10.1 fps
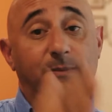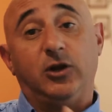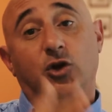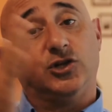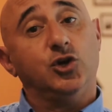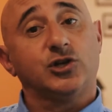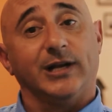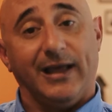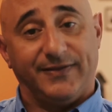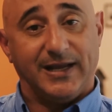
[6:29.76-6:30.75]
Because
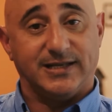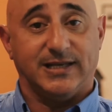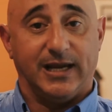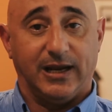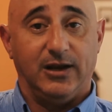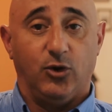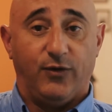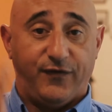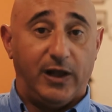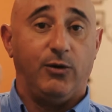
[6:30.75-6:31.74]
usually at that second
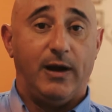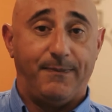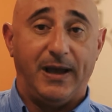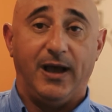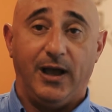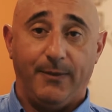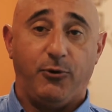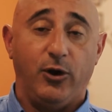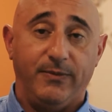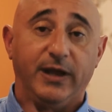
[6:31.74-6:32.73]
or follow-up
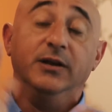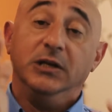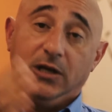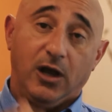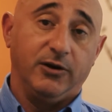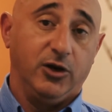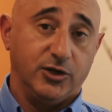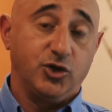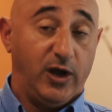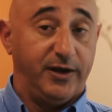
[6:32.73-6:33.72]
appointment, I'm going
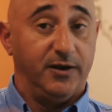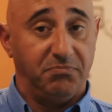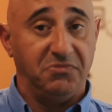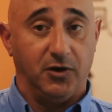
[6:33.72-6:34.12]
to try to,